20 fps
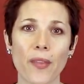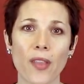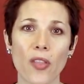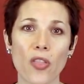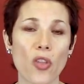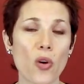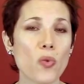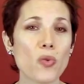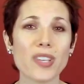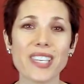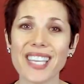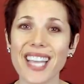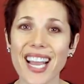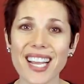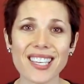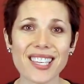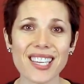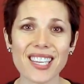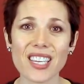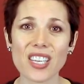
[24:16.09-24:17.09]
Those
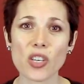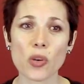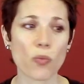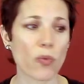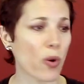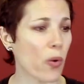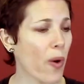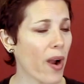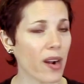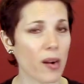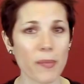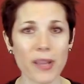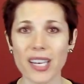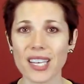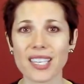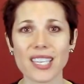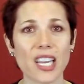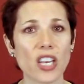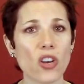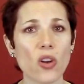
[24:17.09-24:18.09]
yeses require me to
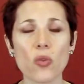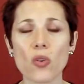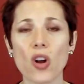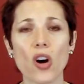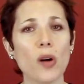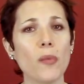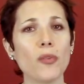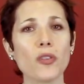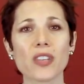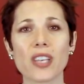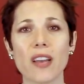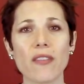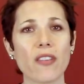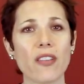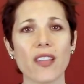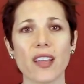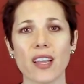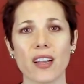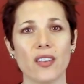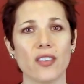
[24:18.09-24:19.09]
say no to almost
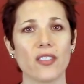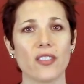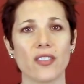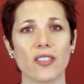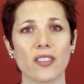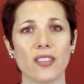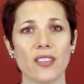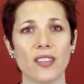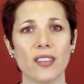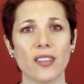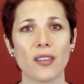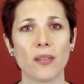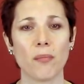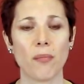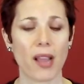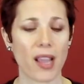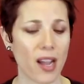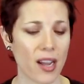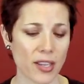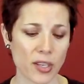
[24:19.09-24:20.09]
everything else.
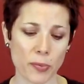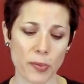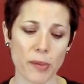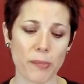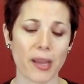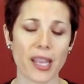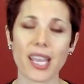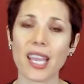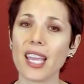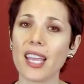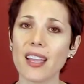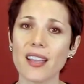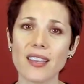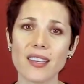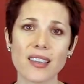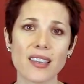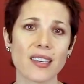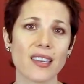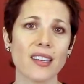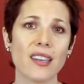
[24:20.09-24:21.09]
My husband, my
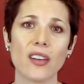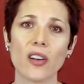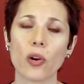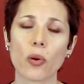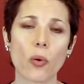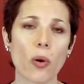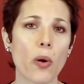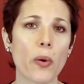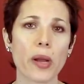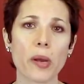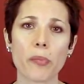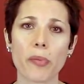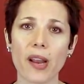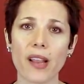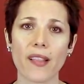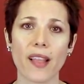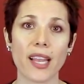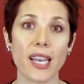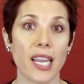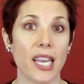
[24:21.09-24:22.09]
kids, growing
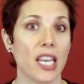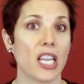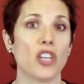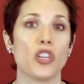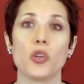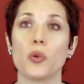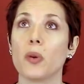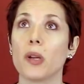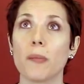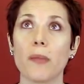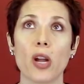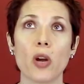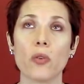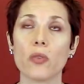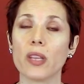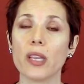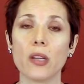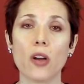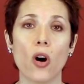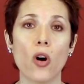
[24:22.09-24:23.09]
Brightline Eating, doing my
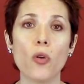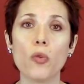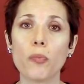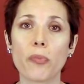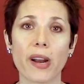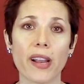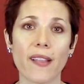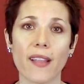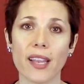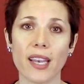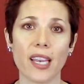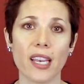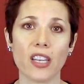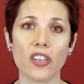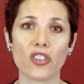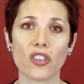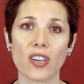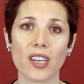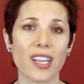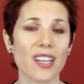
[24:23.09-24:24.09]
only, own Brightline Eating
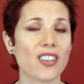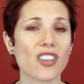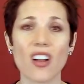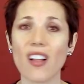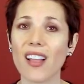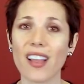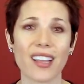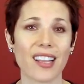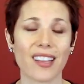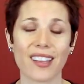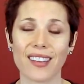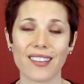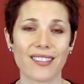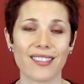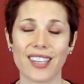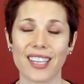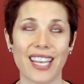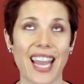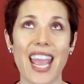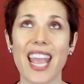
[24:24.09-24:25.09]
journey. It's all I
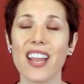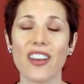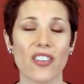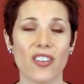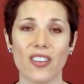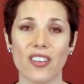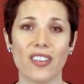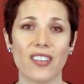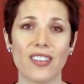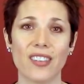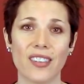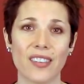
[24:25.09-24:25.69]
can handle.